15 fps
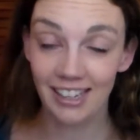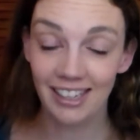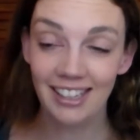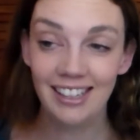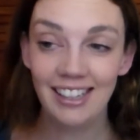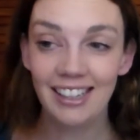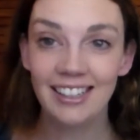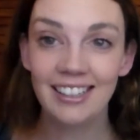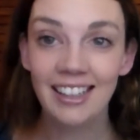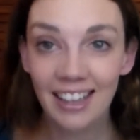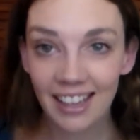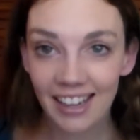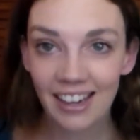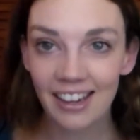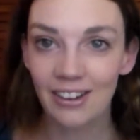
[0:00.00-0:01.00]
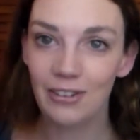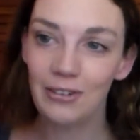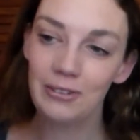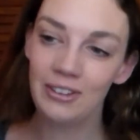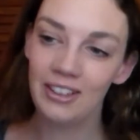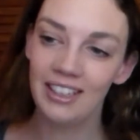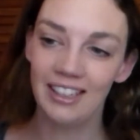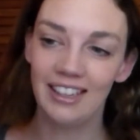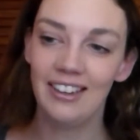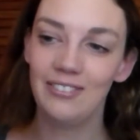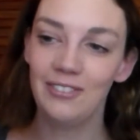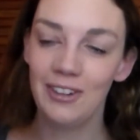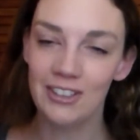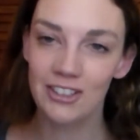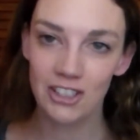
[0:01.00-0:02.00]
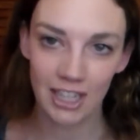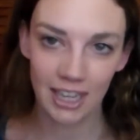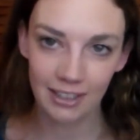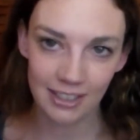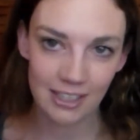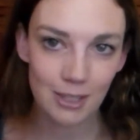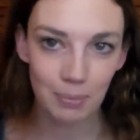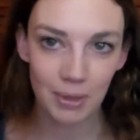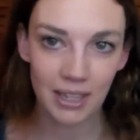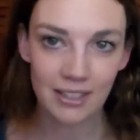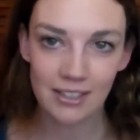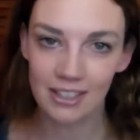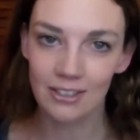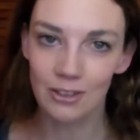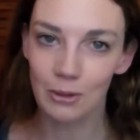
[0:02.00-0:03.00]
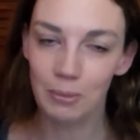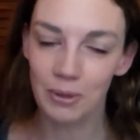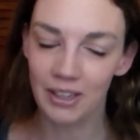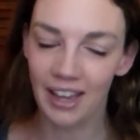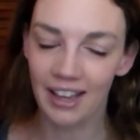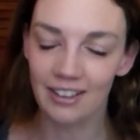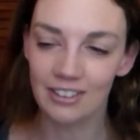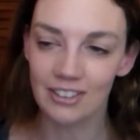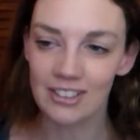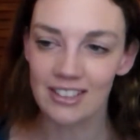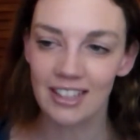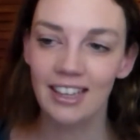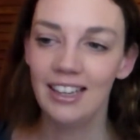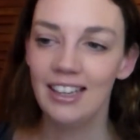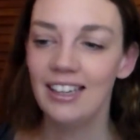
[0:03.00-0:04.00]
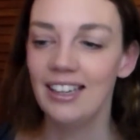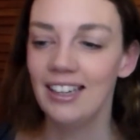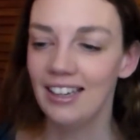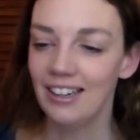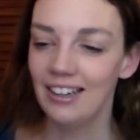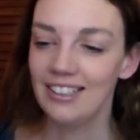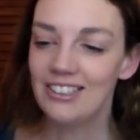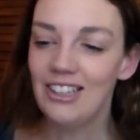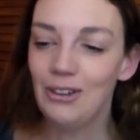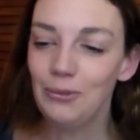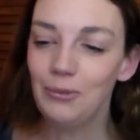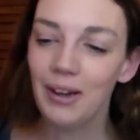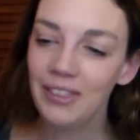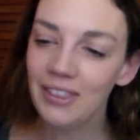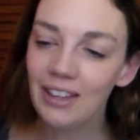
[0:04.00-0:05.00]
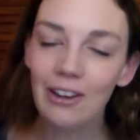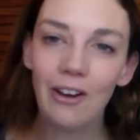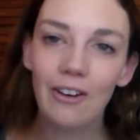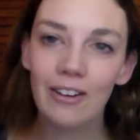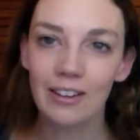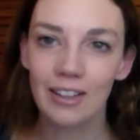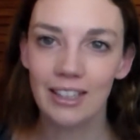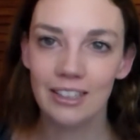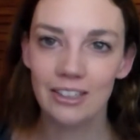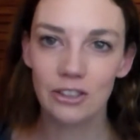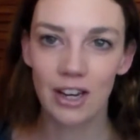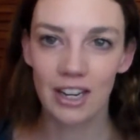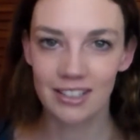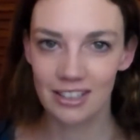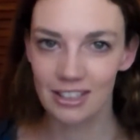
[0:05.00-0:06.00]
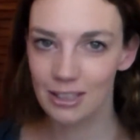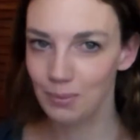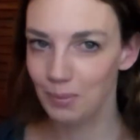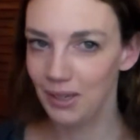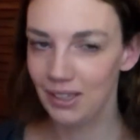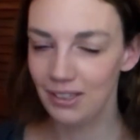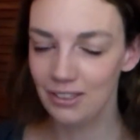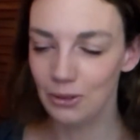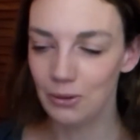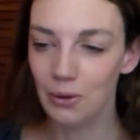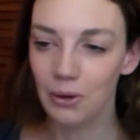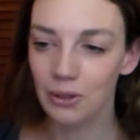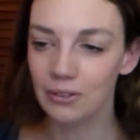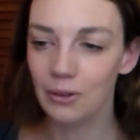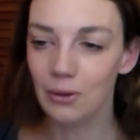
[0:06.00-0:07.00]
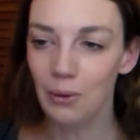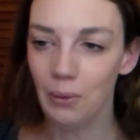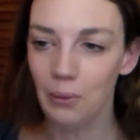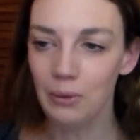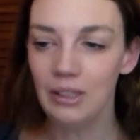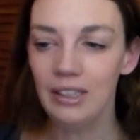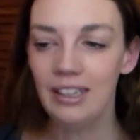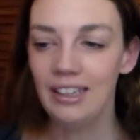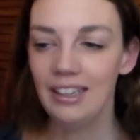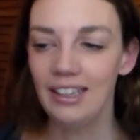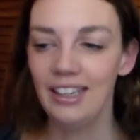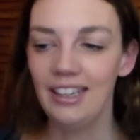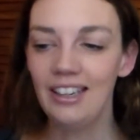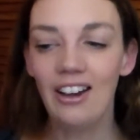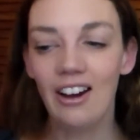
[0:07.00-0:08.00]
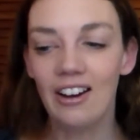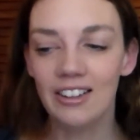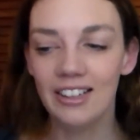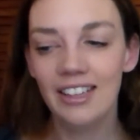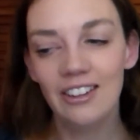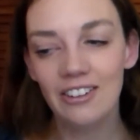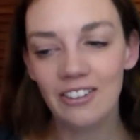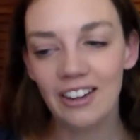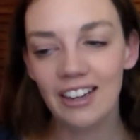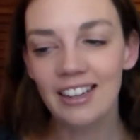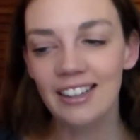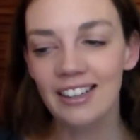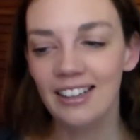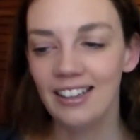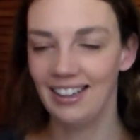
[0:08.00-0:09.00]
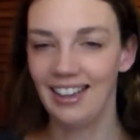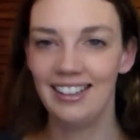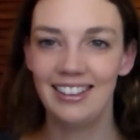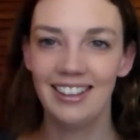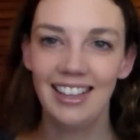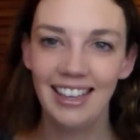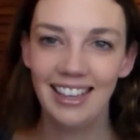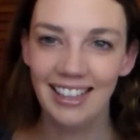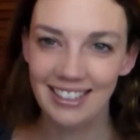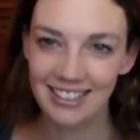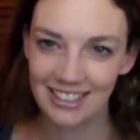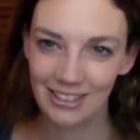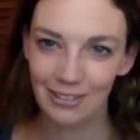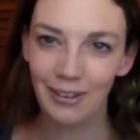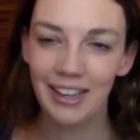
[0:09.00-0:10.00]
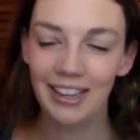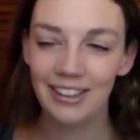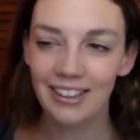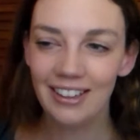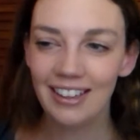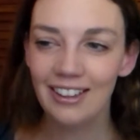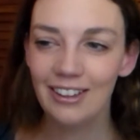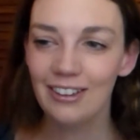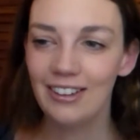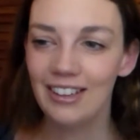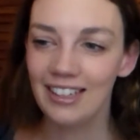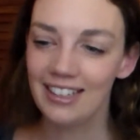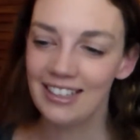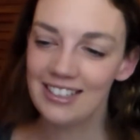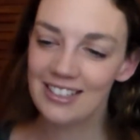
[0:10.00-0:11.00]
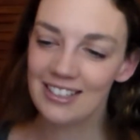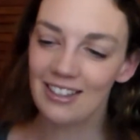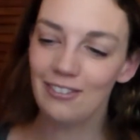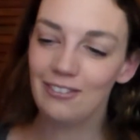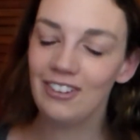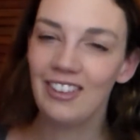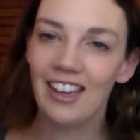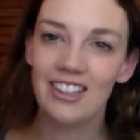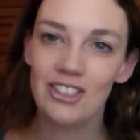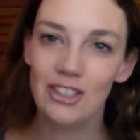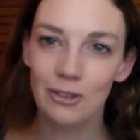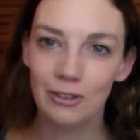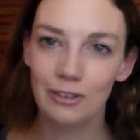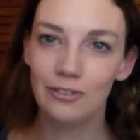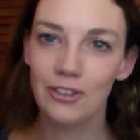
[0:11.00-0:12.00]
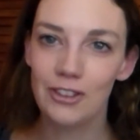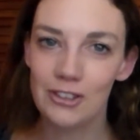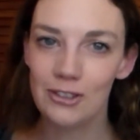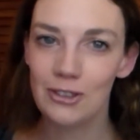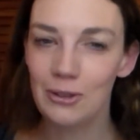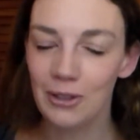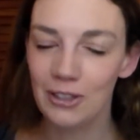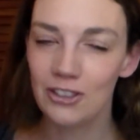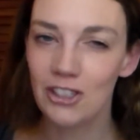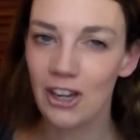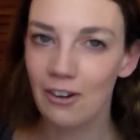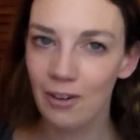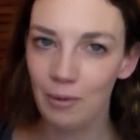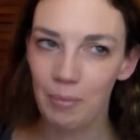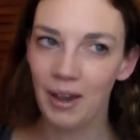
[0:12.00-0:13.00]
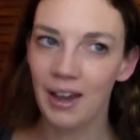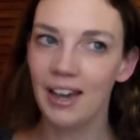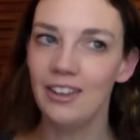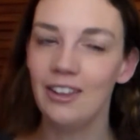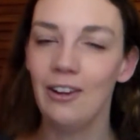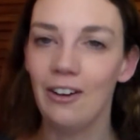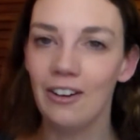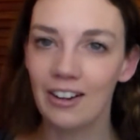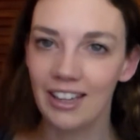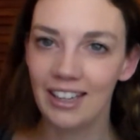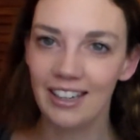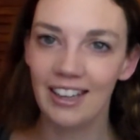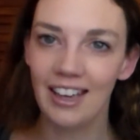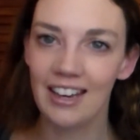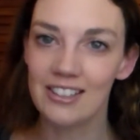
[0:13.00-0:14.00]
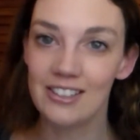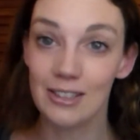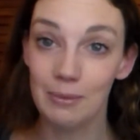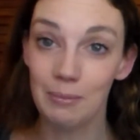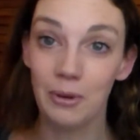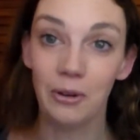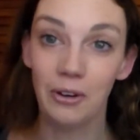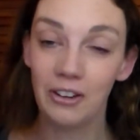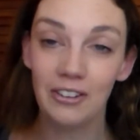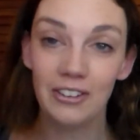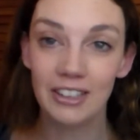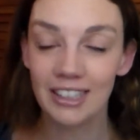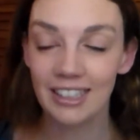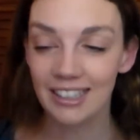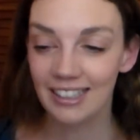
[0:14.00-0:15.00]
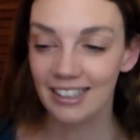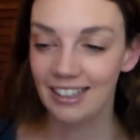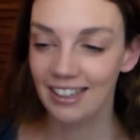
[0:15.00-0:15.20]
that he can hear only when Shelley speaks and nobody else. So when the log lady tries to speak to Gordon Cole, he can't hear her. I think it's lovely that she refers to her cherry pie, the log lady, as a miracle.